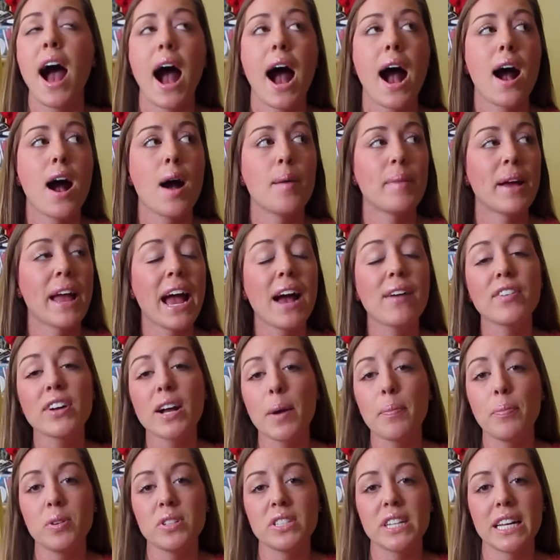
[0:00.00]
I have a
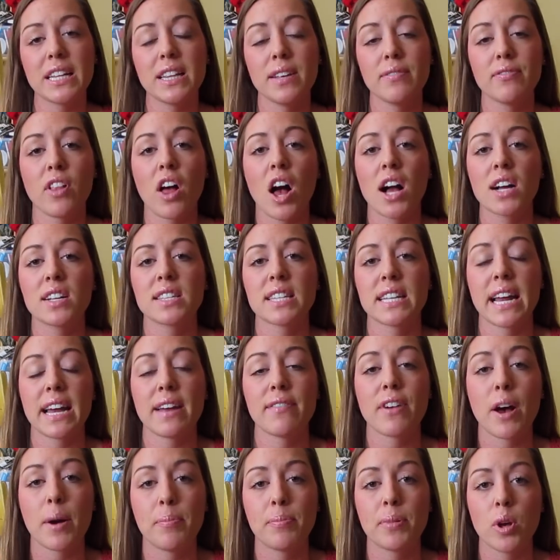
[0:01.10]
couple daily vlogs that
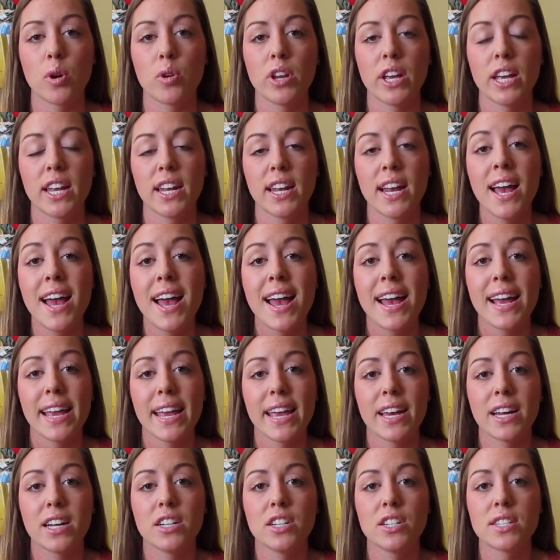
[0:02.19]
I've uploaded,
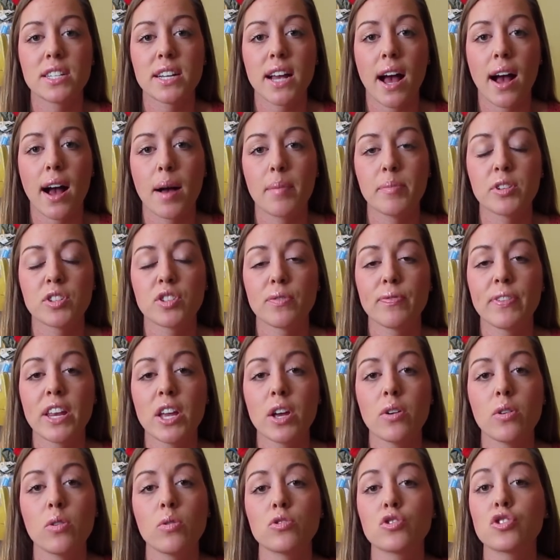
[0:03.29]
and there's a
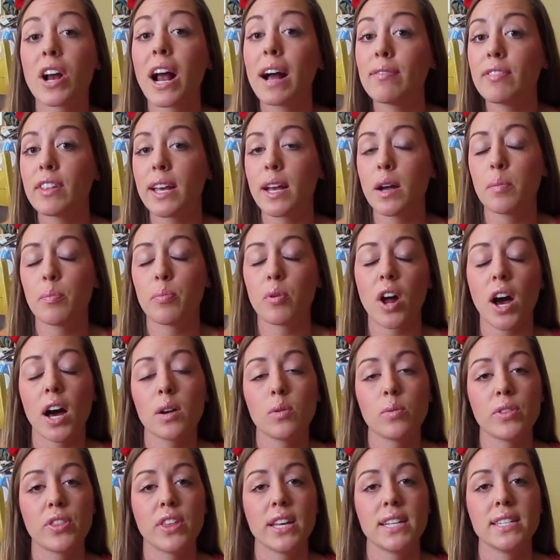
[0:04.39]
video traveling
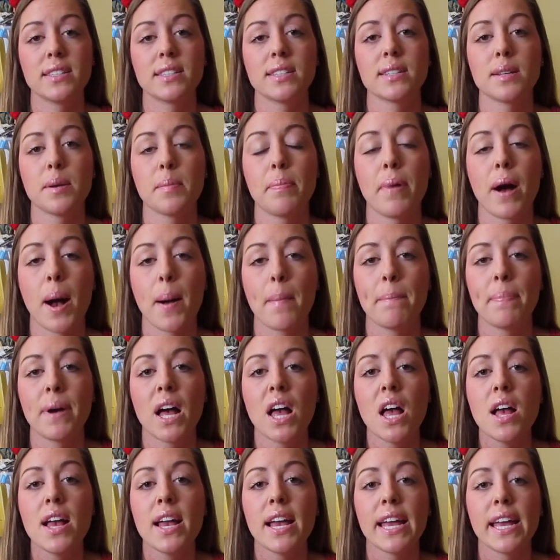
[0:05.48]
abroad with the insulin pump
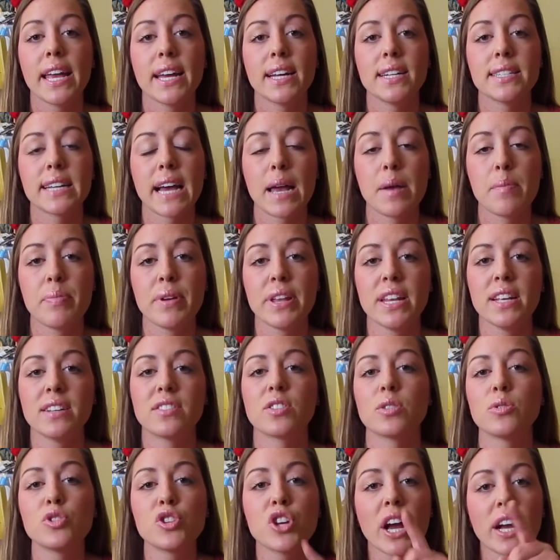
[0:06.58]
and diabetes,
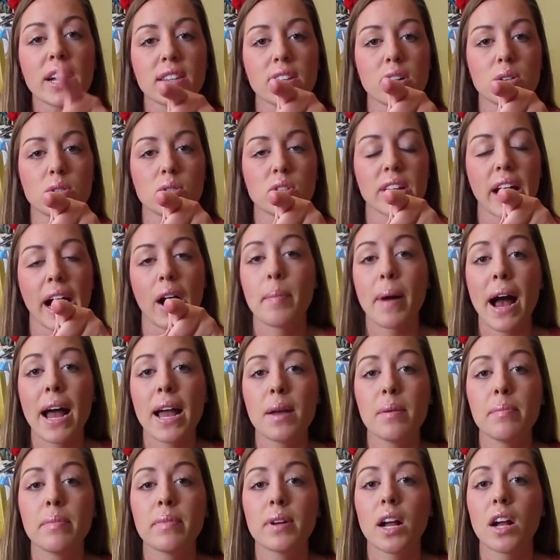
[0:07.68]
so check those out.
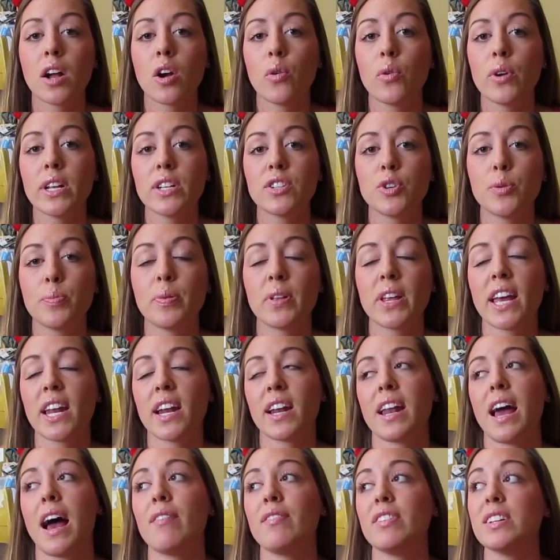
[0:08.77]
I am going to plan
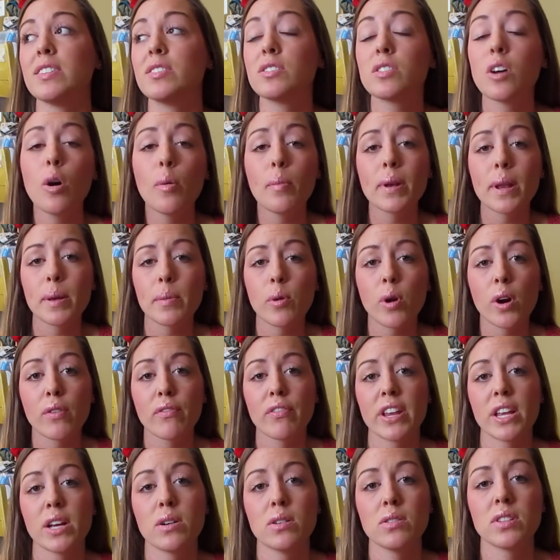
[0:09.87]
on having so many more
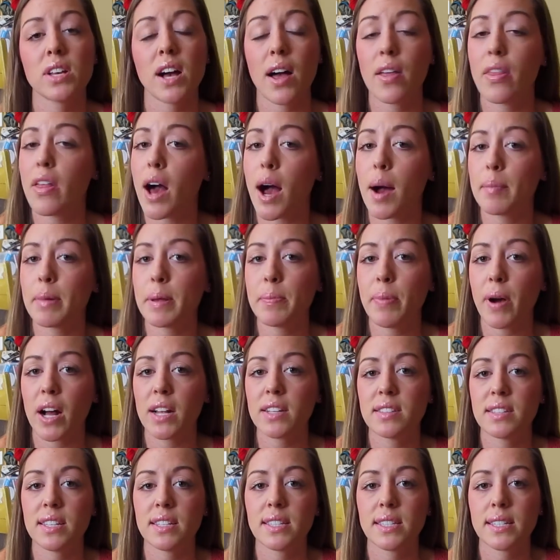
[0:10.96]
videos on the
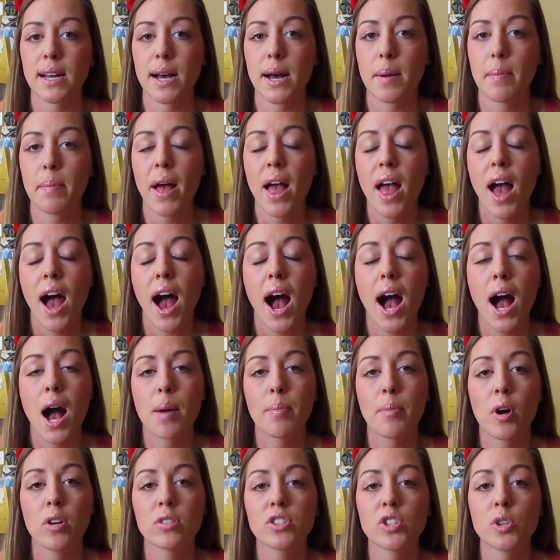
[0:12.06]
OmniPod system.
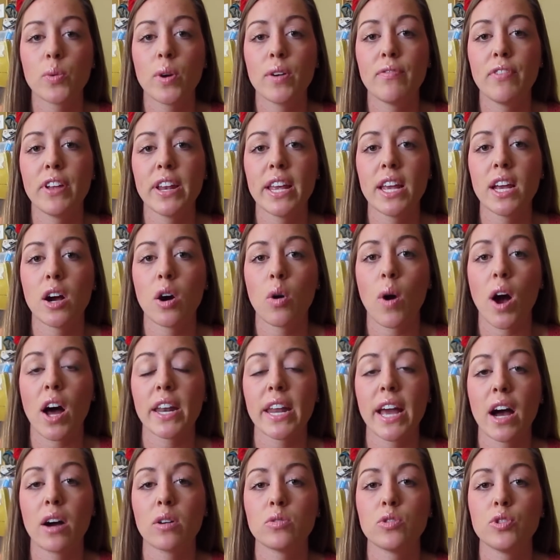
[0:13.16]
Also a video
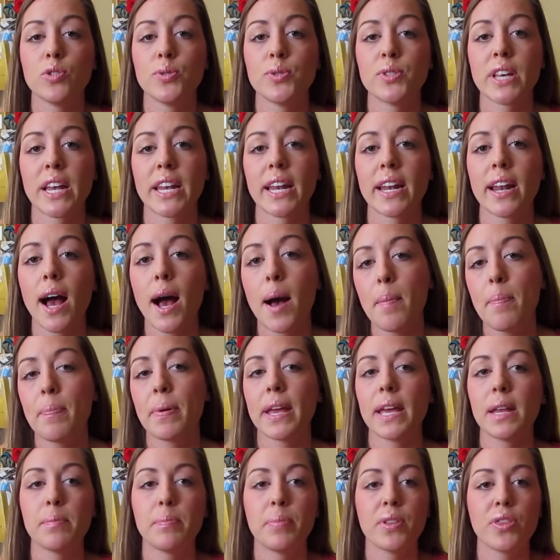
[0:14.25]
on how to set it up
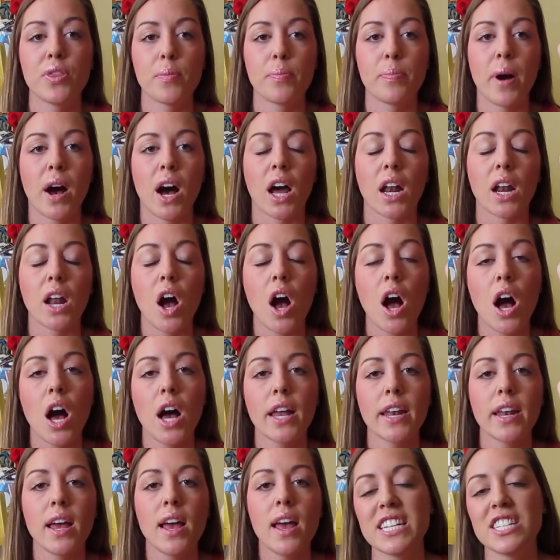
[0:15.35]
and put the pod
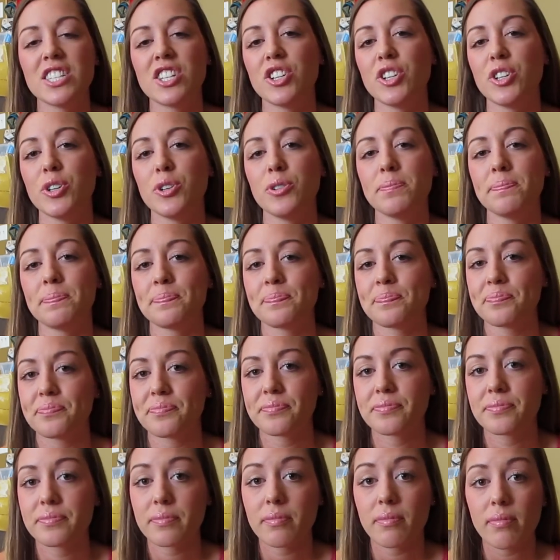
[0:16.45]
on. Stay tuned.
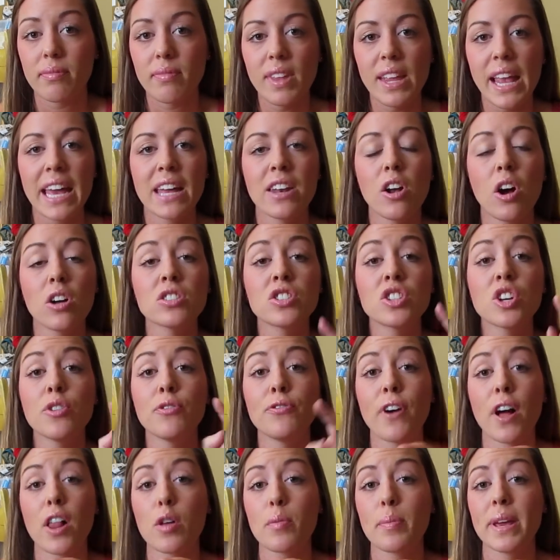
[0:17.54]
And also
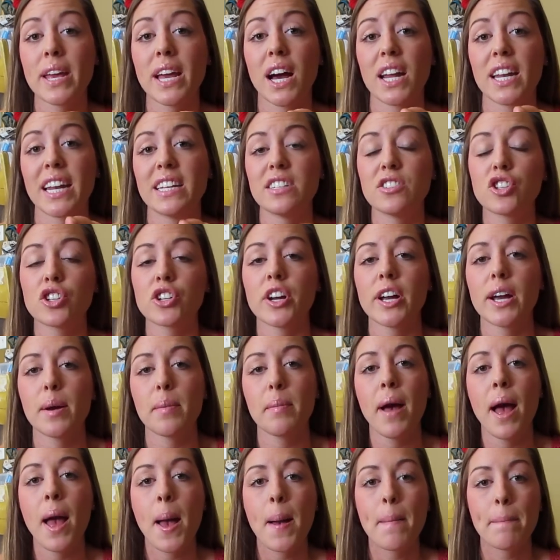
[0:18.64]
follow me on
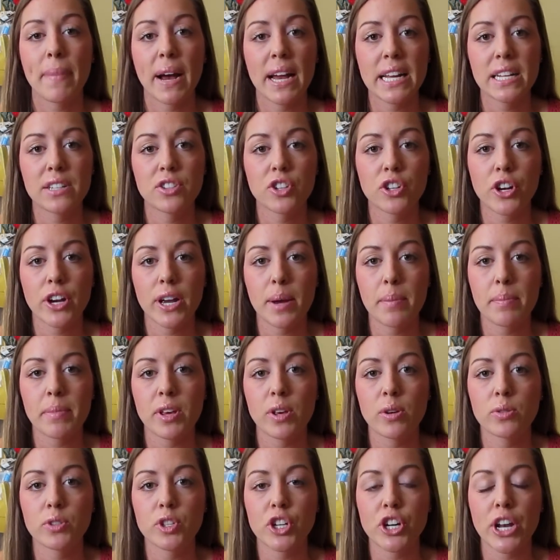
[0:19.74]
Instagram. My Instagram
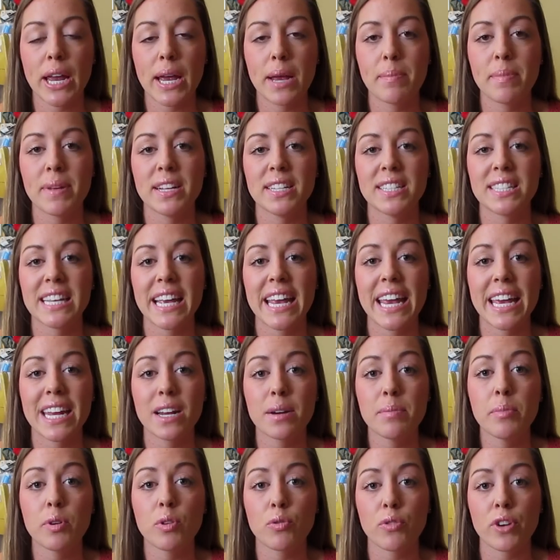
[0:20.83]
username is
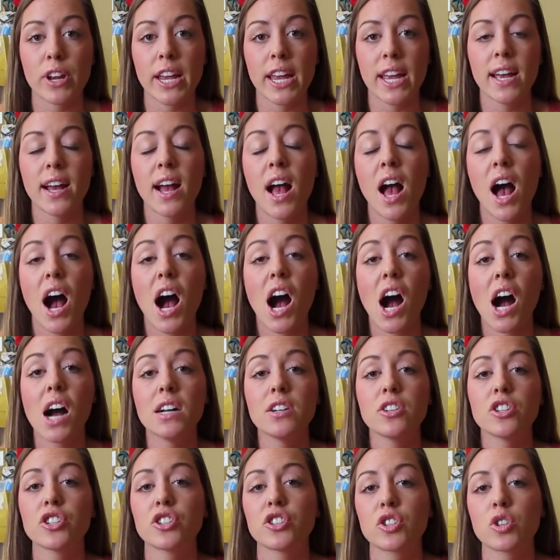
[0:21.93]

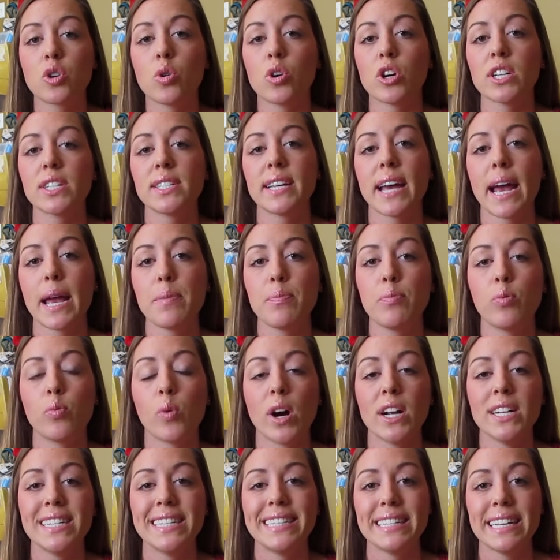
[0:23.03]

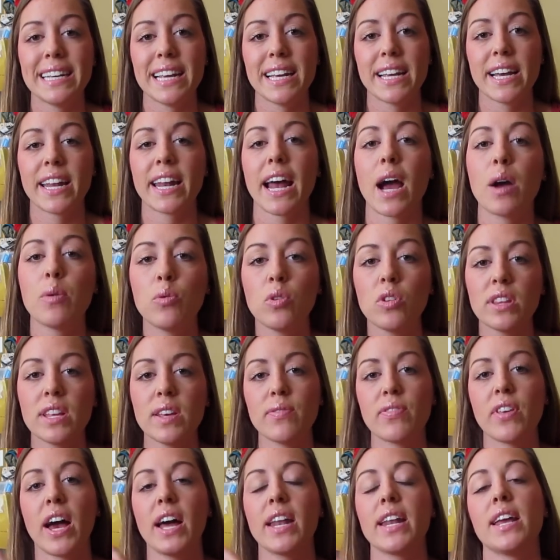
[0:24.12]
AnnaMarie_type1D, and I will
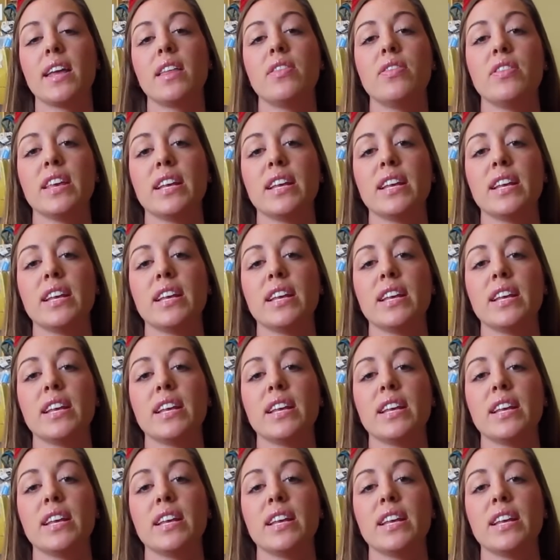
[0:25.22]
leave that in